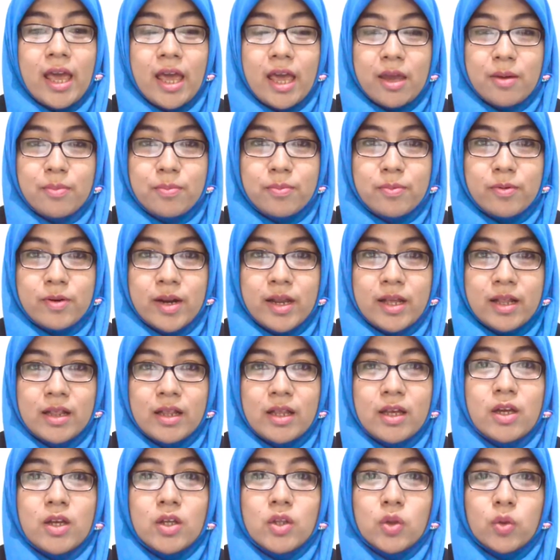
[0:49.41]

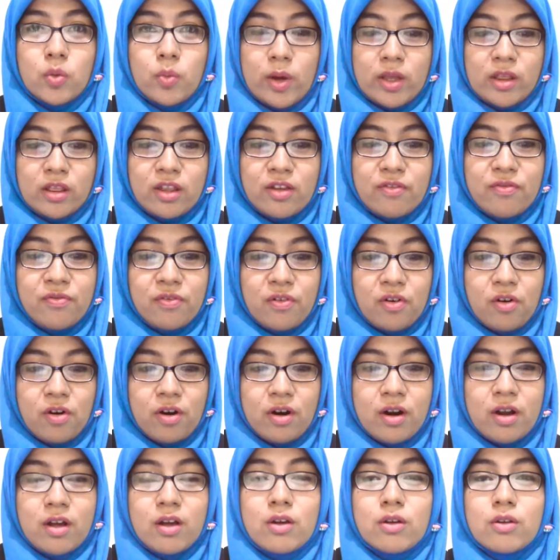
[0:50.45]
April
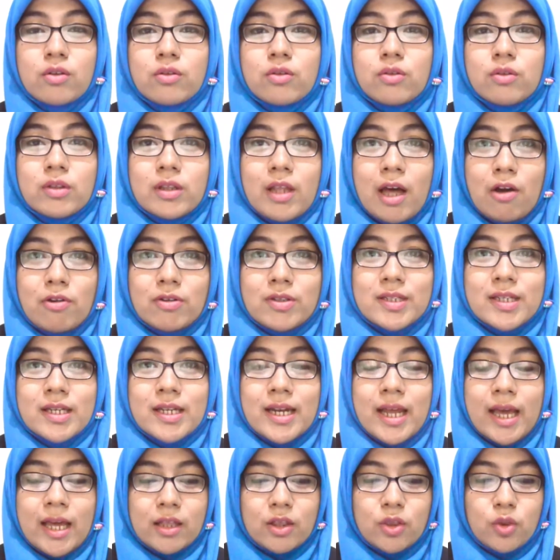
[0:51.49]
24,
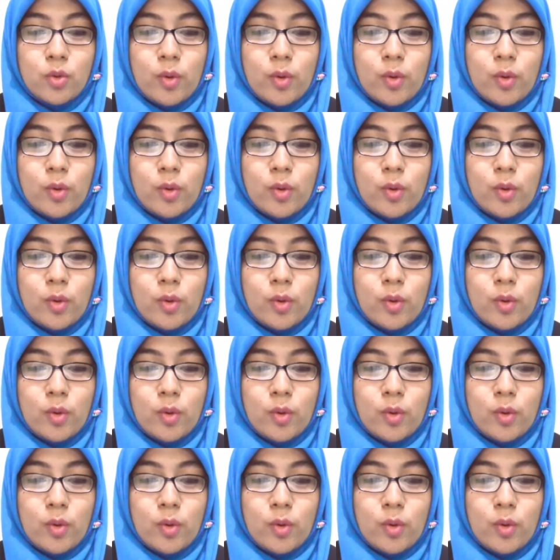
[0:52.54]
2020,